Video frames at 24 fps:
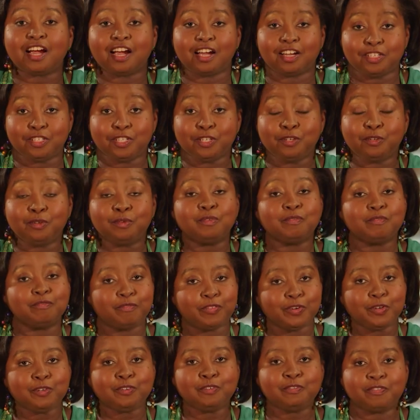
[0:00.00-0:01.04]
our new
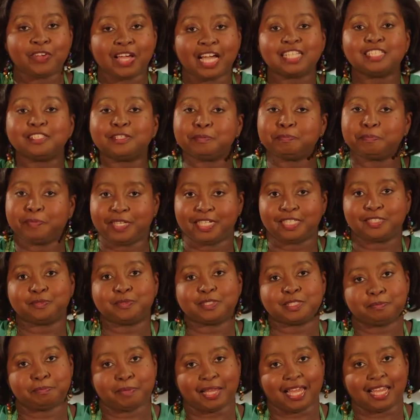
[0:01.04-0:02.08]
Food Factor
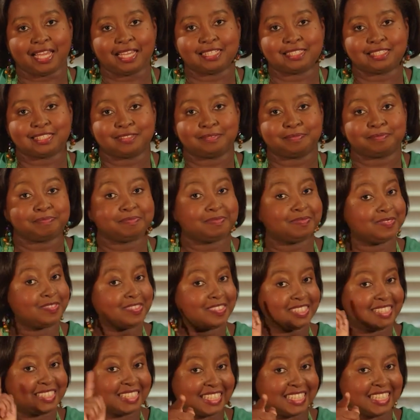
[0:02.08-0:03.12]
Pinterest page.
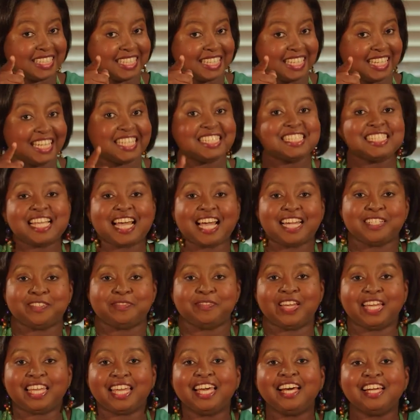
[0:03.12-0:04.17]
It's time to
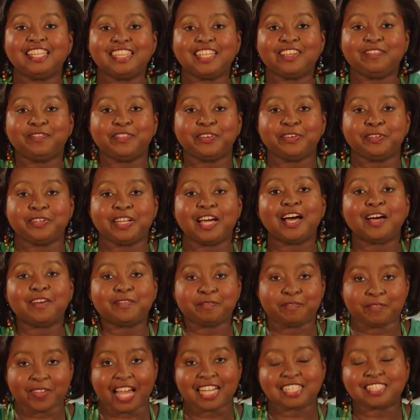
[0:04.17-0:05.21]
make healthy food a
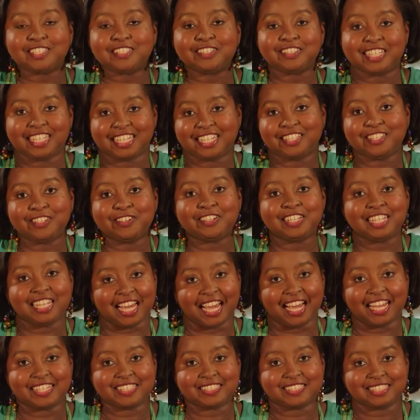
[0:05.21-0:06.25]
factor in your
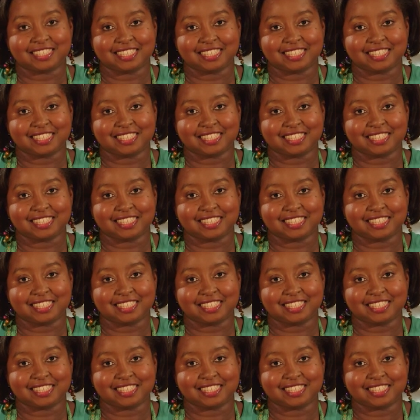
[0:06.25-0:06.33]
life.